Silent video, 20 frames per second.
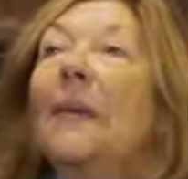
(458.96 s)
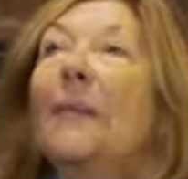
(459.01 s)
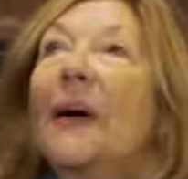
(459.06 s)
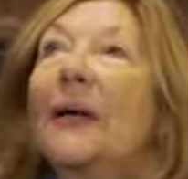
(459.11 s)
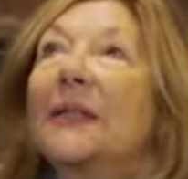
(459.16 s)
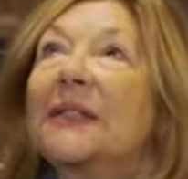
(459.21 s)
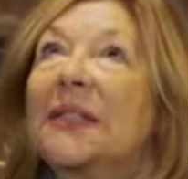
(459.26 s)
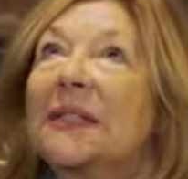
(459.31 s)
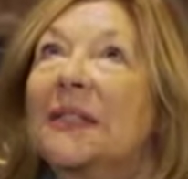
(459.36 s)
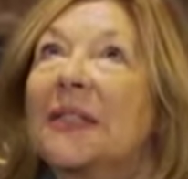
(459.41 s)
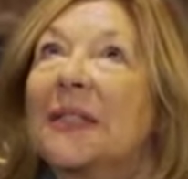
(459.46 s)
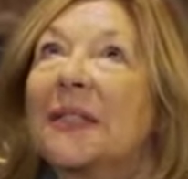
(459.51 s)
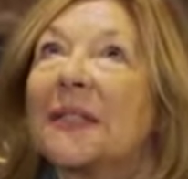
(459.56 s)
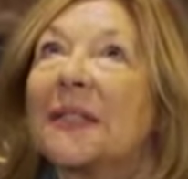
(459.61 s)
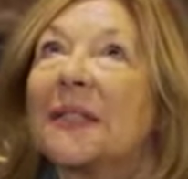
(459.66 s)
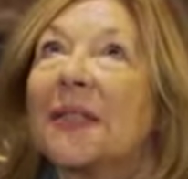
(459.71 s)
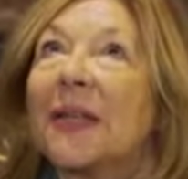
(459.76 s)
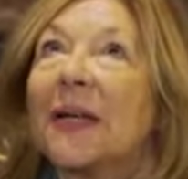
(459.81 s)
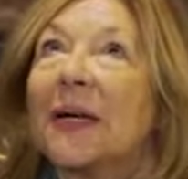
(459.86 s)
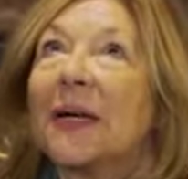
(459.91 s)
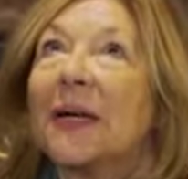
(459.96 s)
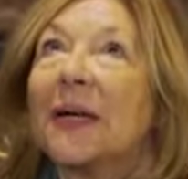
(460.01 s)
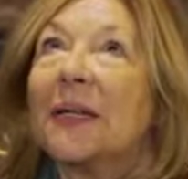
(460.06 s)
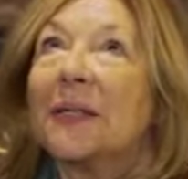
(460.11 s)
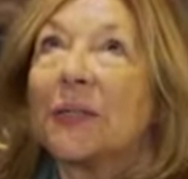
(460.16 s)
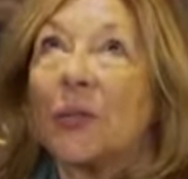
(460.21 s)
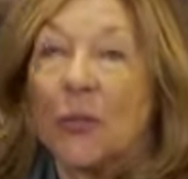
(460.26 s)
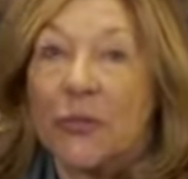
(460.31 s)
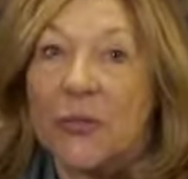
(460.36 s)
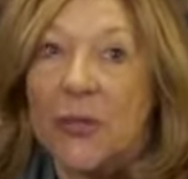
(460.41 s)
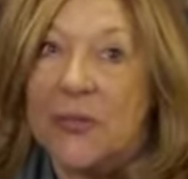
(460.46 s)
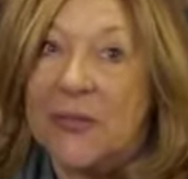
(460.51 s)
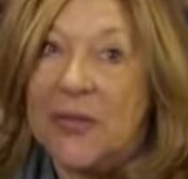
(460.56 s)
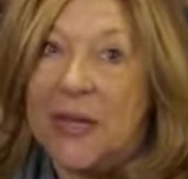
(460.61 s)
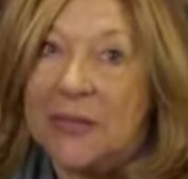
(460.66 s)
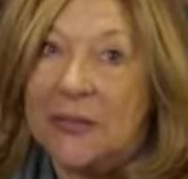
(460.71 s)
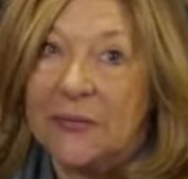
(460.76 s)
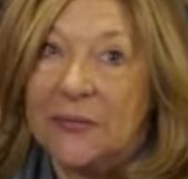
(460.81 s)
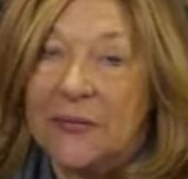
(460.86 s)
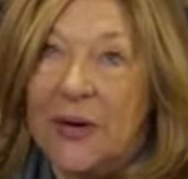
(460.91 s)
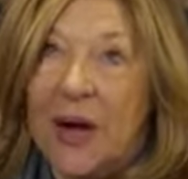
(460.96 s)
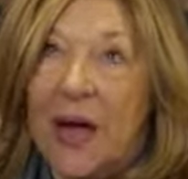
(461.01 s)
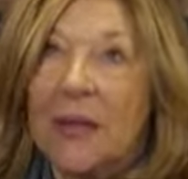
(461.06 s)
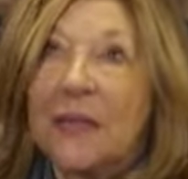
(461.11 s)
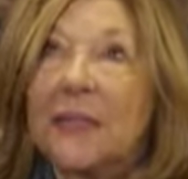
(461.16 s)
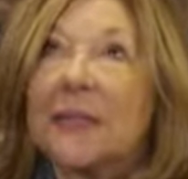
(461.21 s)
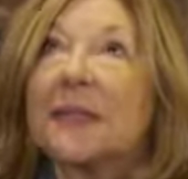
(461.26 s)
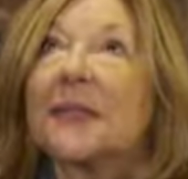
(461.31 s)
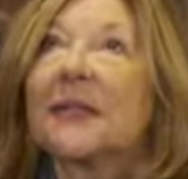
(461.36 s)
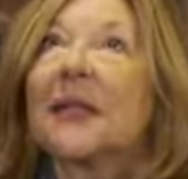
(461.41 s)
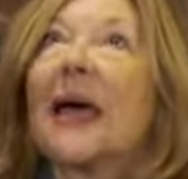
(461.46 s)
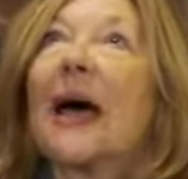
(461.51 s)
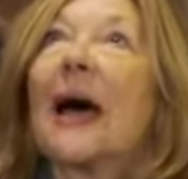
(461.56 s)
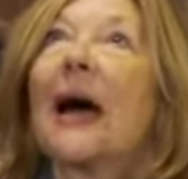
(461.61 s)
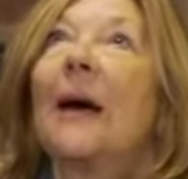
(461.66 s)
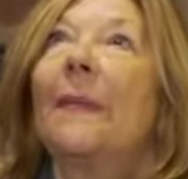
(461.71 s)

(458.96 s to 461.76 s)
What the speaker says: But it is, it's also set in France.